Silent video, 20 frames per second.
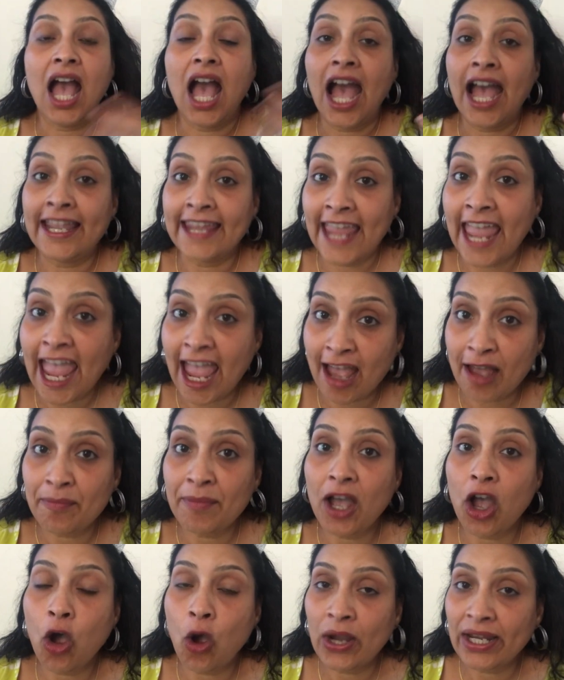I
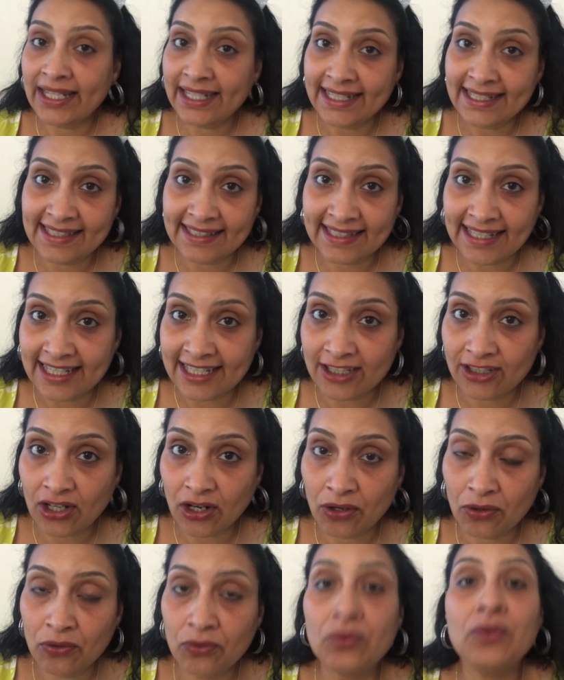am oily skin
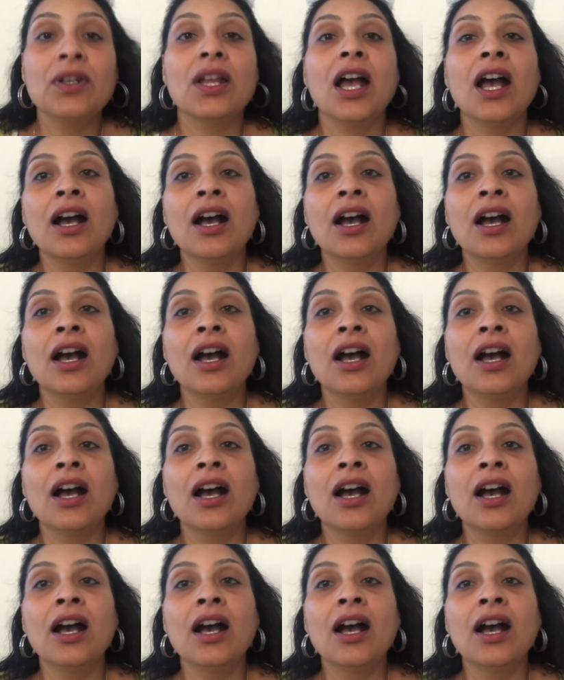tone,